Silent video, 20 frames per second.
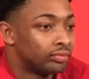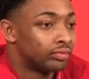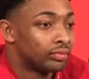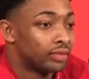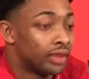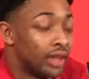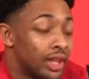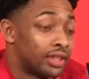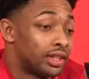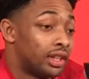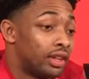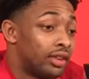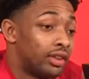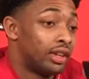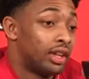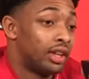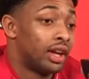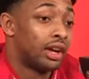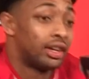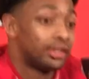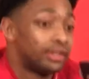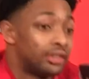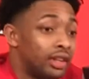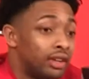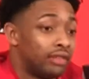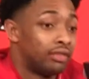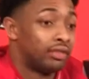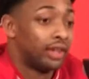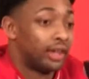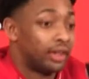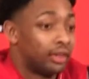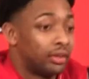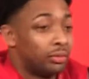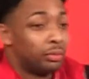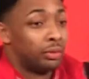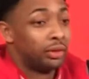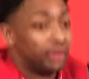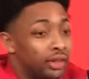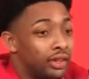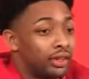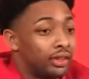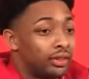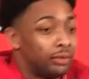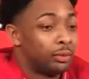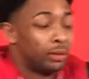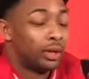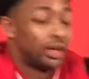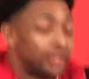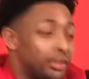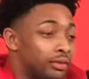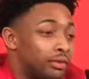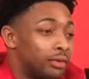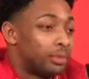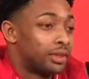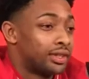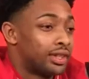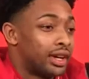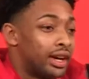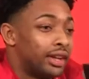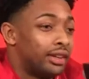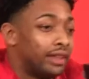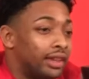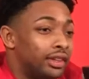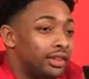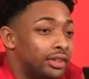Yes, I learned a lot of stuff. Like, when you're watching from the sideline,